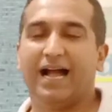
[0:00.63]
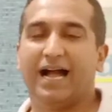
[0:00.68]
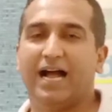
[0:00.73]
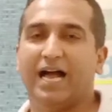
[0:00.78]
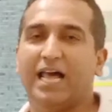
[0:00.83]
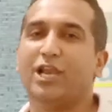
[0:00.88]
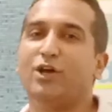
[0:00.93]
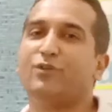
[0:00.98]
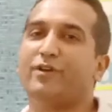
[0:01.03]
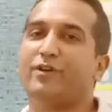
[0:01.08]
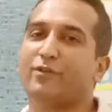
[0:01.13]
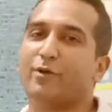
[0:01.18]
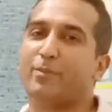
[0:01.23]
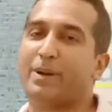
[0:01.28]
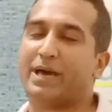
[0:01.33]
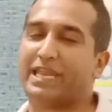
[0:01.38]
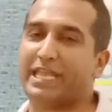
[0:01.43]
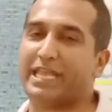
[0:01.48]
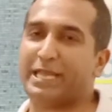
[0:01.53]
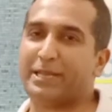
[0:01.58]
Hello
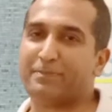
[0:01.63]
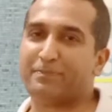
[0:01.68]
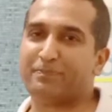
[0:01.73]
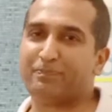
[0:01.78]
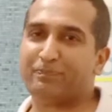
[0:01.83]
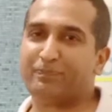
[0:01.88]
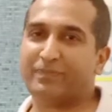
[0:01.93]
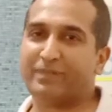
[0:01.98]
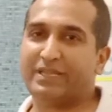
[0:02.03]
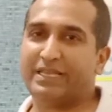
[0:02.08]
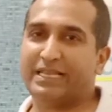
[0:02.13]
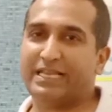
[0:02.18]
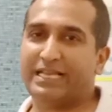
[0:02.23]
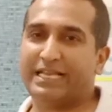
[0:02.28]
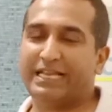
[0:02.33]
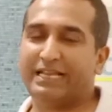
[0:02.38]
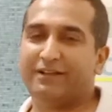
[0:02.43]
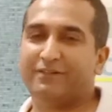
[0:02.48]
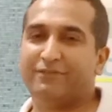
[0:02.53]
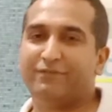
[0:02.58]
everybody,
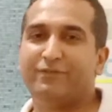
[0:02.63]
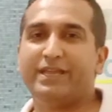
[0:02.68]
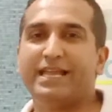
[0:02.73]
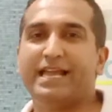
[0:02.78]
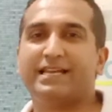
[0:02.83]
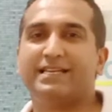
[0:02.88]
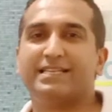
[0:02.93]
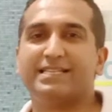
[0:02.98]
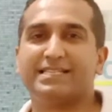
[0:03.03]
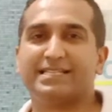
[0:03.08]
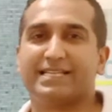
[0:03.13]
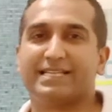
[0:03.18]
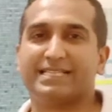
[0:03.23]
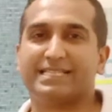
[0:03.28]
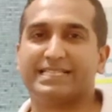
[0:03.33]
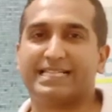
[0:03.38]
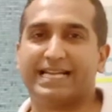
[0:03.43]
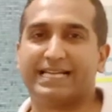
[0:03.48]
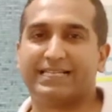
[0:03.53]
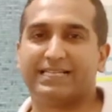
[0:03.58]
we had
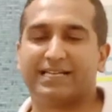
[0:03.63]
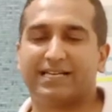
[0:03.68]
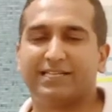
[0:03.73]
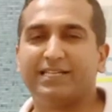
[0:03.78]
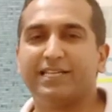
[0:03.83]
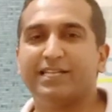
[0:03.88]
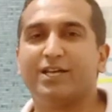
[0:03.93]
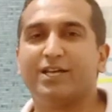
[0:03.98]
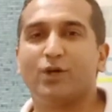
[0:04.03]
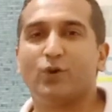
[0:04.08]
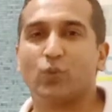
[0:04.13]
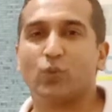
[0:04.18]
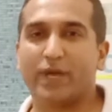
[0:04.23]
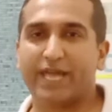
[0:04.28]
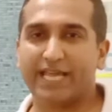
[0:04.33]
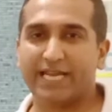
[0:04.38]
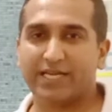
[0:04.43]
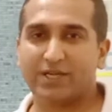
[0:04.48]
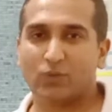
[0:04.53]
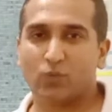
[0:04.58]
discussed that cutting down
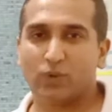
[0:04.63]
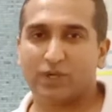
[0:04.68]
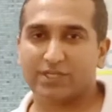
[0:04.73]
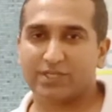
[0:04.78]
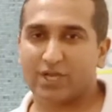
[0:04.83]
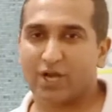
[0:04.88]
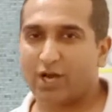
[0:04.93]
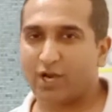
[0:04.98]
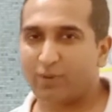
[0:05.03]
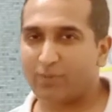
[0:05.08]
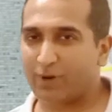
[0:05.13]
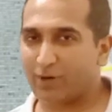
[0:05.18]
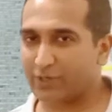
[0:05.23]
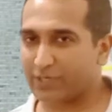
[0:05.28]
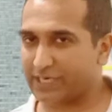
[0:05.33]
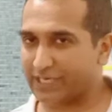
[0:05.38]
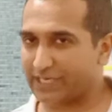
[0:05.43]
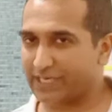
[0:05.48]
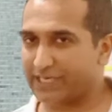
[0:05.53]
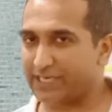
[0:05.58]
weight was all
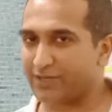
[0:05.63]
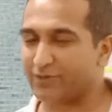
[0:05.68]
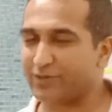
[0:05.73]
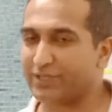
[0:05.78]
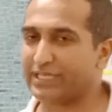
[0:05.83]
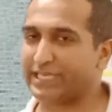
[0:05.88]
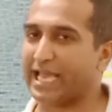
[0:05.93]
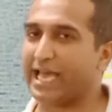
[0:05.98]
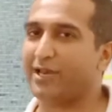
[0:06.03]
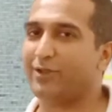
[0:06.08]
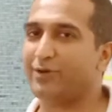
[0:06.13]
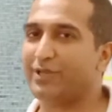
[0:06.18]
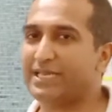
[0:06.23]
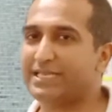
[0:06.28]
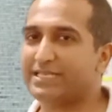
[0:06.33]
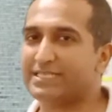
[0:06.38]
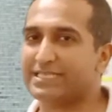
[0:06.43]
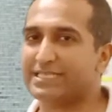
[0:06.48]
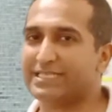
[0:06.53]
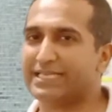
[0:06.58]
about cutting down the
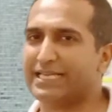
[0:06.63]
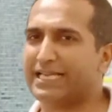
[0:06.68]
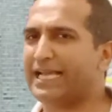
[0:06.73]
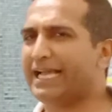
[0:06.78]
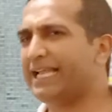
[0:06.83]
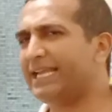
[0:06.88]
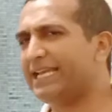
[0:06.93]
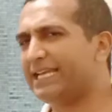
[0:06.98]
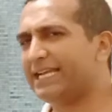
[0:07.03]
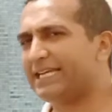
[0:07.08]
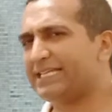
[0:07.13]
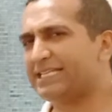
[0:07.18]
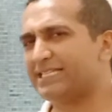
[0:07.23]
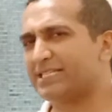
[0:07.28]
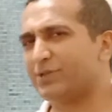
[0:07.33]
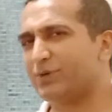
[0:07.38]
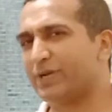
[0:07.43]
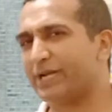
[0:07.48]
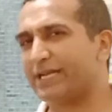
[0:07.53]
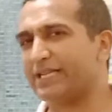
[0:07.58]
calories, and let us
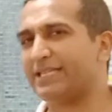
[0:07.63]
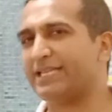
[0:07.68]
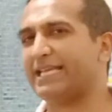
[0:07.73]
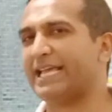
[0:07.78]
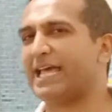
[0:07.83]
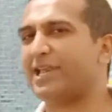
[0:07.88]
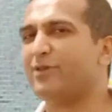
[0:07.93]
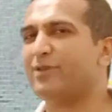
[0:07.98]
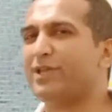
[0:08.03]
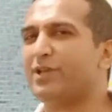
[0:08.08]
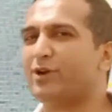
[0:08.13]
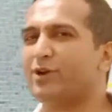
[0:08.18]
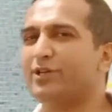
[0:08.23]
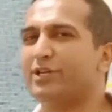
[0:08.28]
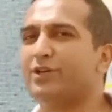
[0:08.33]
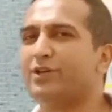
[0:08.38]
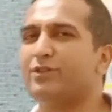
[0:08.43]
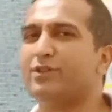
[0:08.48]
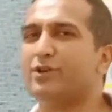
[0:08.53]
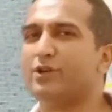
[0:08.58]
look at the calorie
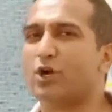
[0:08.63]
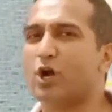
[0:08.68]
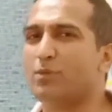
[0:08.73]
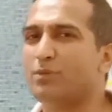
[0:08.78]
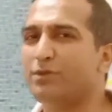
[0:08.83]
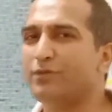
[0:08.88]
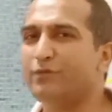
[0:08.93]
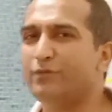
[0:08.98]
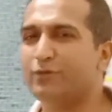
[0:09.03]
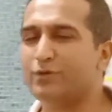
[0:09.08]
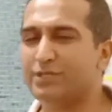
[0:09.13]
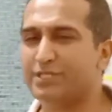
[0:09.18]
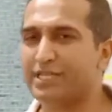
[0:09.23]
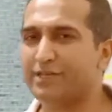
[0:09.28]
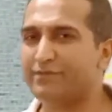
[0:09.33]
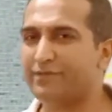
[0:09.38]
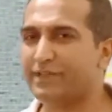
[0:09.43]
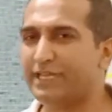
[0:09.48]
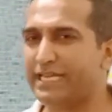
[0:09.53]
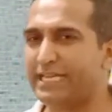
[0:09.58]
content of the common foods
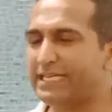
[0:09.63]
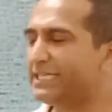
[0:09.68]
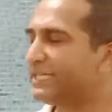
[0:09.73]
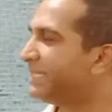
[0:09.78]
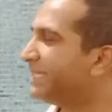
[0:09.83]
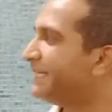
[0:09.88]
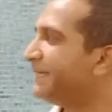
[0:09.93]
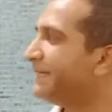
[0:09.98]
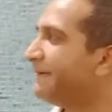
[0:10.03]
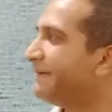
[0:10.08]
that we eat.